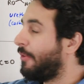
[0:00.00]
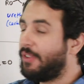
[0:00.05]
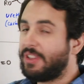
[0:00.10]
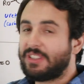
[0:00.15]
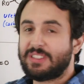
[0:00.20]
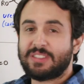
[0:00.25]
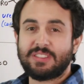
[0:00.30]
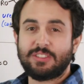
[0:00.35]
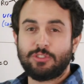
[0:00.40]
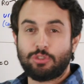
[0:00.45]
of
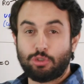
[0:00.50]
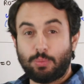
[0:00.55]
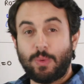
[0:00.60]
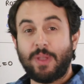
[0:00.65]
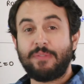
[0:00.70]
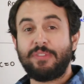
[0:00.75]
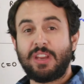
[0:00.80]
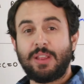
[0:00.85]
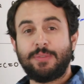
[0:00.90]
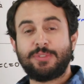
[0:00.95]
its
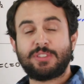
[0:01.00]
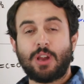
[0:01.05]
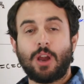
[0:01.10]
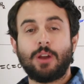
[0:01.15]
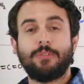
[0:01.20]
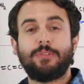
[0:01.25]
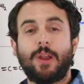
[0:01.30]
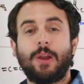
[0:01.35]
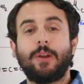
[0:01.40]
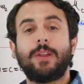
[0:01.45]
derivatives
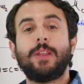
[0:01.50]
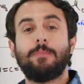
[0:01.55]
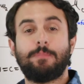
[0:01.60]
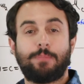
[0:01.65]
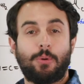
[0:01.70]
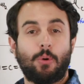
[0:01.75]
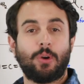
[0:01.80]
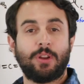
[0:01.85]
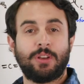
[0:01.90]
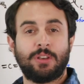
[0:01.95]
are very
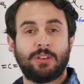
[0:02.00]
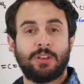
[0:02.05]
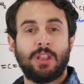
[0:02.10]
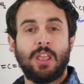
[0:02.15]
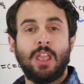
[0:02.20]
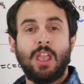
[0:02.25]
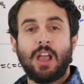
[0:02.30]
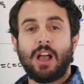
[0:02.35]
important.